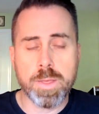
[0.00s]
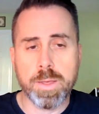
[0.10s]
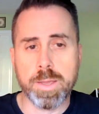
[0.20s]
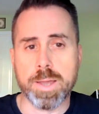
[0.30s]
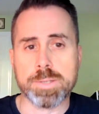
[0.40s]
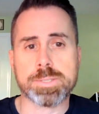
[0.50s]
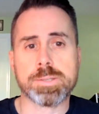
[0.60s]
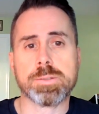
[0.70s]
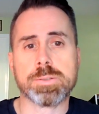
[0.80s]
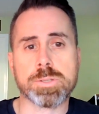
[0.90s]
Hey guys,
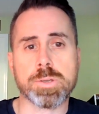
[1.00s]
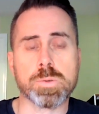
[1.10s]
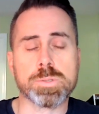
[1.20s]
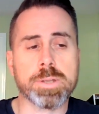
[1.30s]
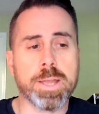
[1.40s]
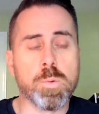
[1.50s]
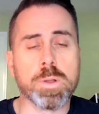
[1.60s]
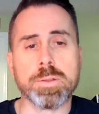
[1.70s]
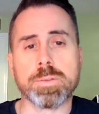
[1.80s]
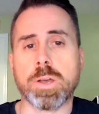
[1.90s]
so today I
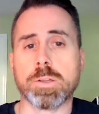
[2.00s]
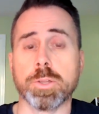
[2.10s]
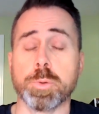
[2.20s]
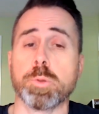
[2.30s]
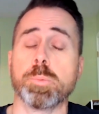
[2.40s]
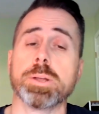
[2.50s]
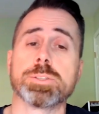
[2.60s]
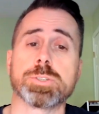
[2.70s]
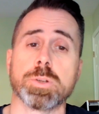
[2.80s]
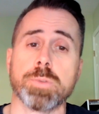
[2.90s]
wanted to talk a little bit
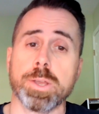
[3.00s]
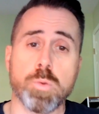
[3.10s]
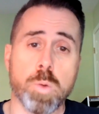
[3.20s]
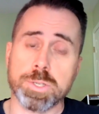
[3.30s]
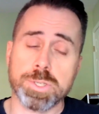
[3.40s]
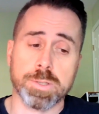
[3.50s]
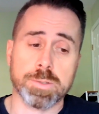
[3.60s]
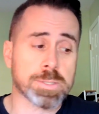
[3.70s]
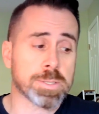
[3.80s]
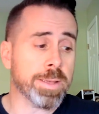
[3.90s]
about survey
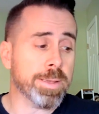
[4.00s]
questions.